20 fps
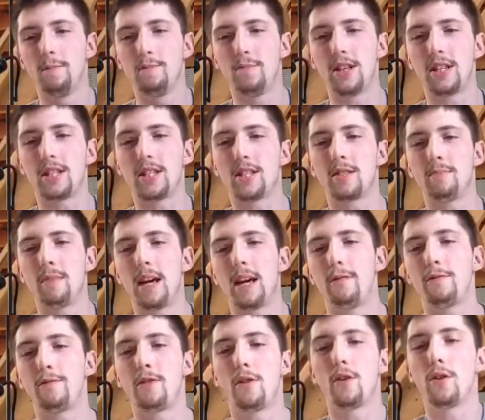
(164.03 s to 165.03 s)
This is
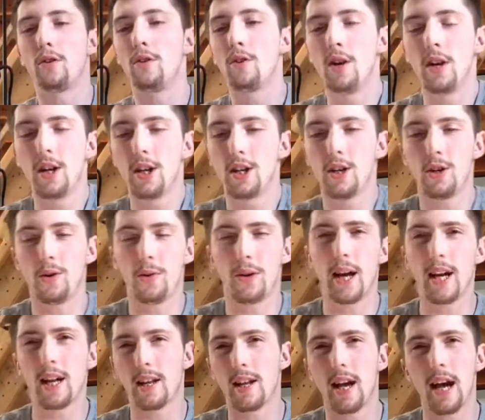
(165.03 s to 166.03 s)
made for, you
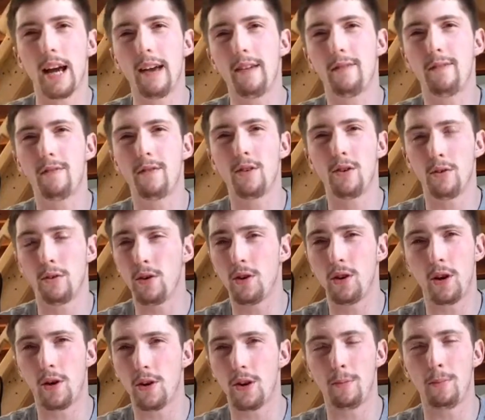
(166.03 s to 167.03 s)
get a knife,
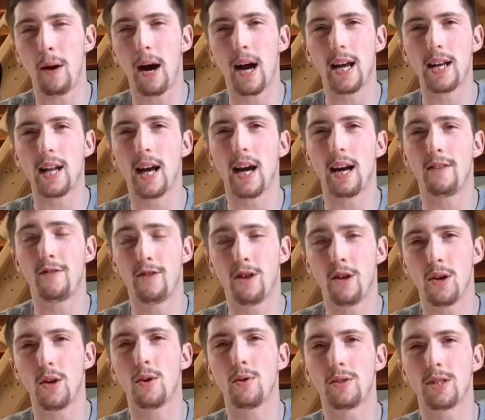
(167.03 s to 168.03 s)
you buy a knife,
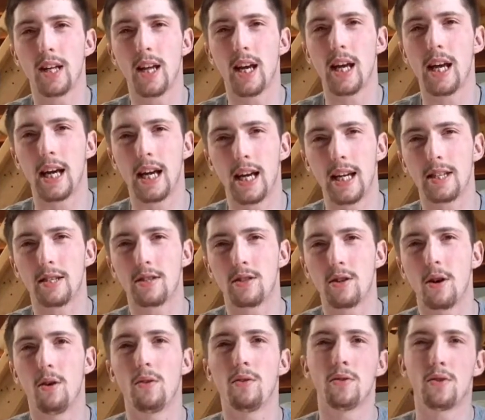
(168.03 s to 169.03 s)
you use it, it gets
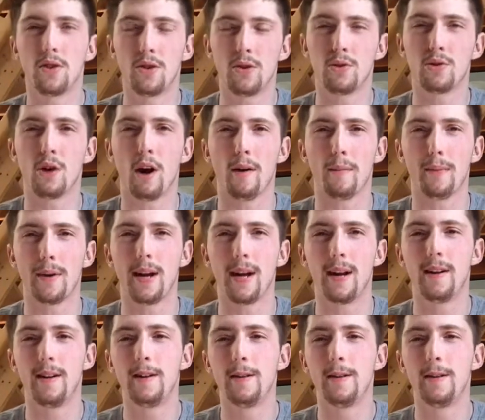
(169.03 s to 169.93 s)
dull, you sharpen it.